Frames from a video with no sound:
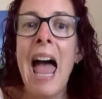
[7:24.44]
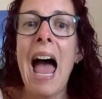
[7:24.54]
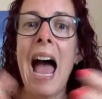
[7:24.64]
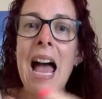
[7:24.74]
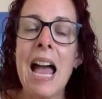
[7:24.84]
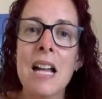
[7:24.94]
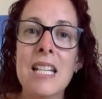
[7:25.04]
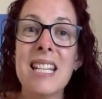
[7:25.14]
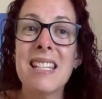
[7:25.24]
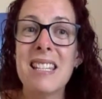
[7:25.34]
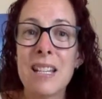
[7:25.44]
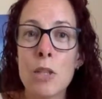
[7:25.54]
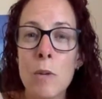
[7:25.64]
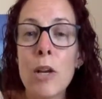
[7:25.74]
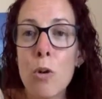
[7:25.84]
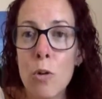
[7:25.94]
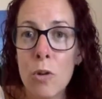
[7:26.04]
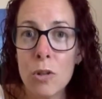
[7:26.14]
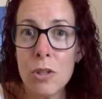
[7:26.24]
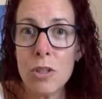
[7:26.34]
And it's a 6-week
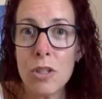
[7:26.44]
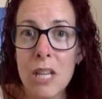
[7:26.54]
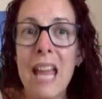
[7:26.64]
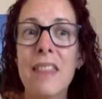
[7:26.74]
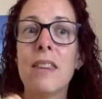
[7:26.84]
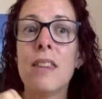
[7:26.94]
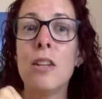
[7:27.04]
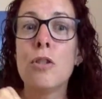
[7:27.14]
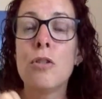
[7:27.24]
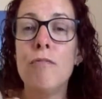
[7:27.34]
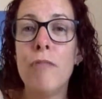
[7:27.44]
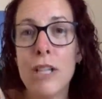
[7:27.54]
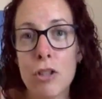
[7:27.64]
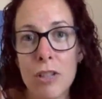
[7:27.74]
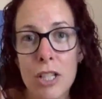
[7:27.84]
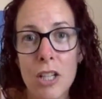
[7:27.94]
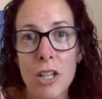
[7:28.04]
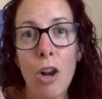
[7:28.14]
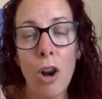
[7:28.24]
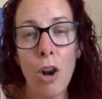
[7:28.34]
course. The registration
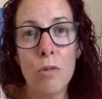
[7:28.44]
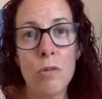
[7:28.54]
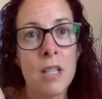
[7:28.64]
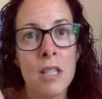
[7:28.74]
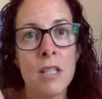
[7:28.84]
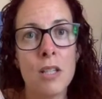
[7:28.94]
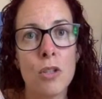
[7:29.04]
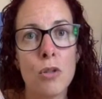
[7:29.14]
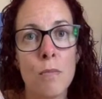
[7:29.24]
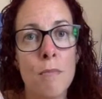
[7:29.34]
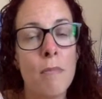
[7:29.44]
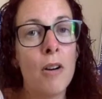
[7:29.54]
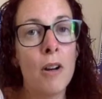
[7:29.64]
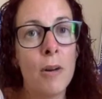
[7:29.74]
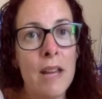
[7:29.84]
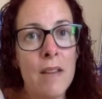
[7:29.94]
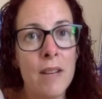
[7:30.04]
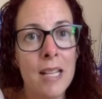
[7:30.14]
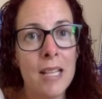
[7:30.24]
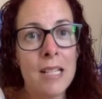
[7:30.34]
closes tomorrow
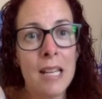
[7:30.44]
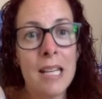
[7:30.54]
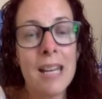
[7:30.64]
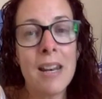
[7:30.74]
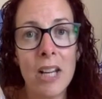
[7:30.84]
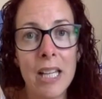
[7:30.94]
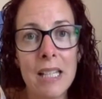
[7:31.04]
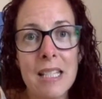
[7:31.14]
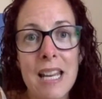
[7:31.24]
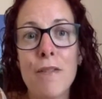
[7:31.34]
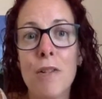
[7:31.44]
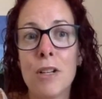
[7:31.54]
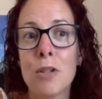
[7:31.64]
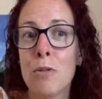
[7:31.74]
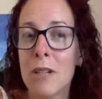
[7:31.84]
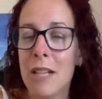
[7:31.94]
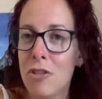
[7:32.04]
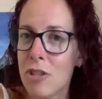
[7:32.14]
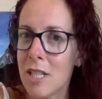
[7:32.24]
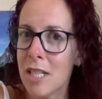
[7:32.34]
evening, Sunday night. If you're at all
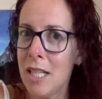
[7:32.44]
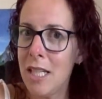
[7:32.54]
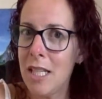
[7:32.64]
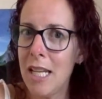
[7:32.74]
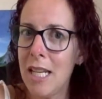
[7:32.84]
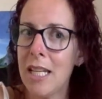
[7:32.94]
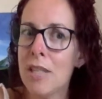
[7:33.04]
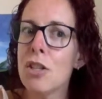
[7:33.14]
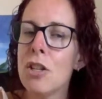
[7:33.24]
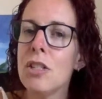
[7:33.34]
interested, it is